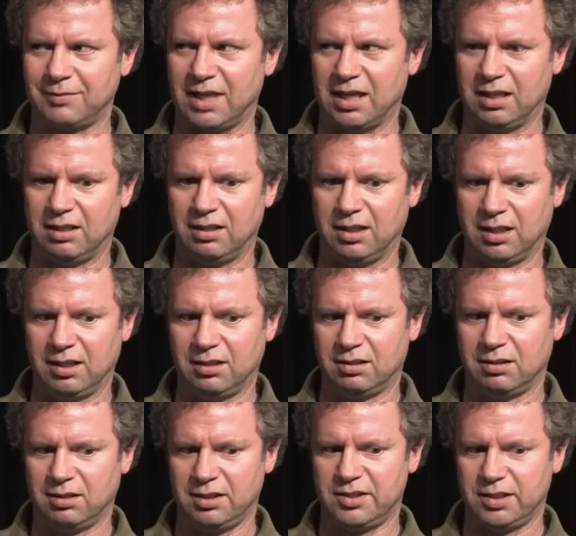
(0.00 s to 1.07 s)

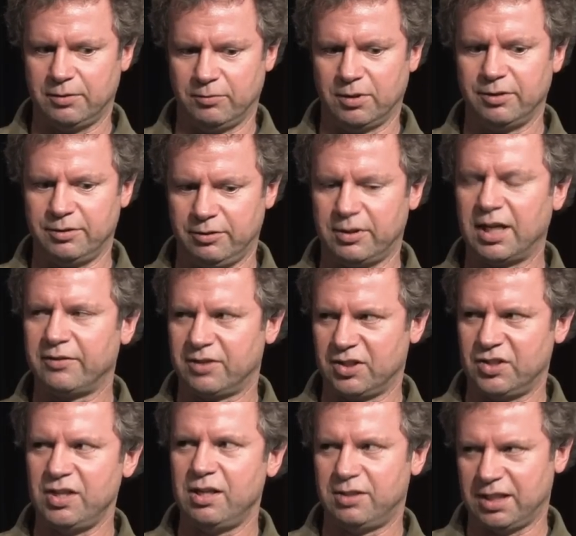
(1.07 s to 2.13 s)
And I'd say, well, no, you have to
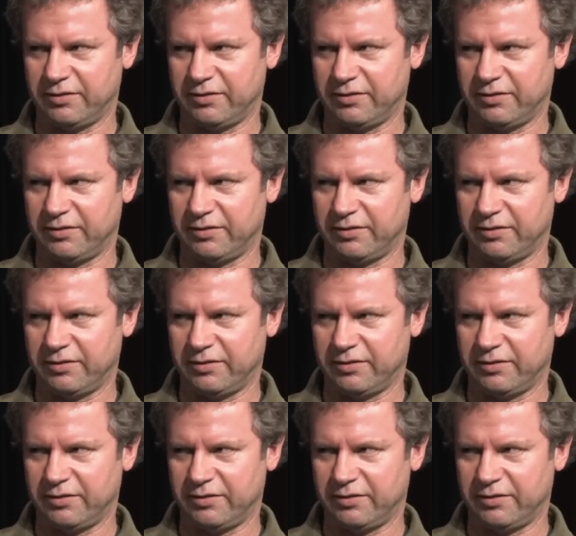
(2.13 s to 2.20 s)
see it.